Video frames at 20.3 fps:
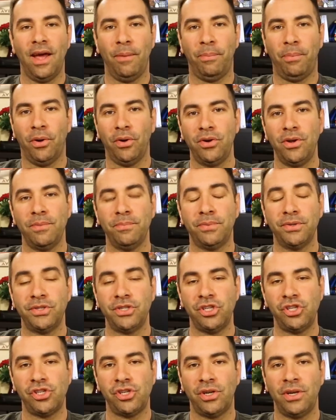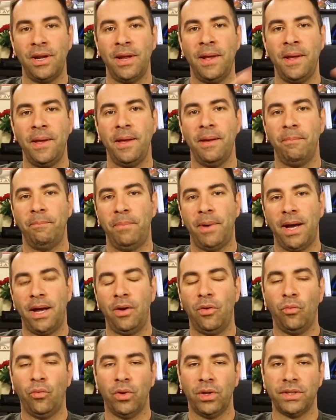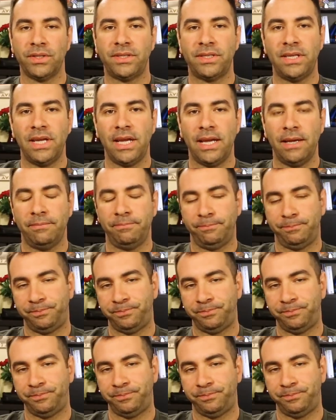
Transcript: a podium position, but we'll see.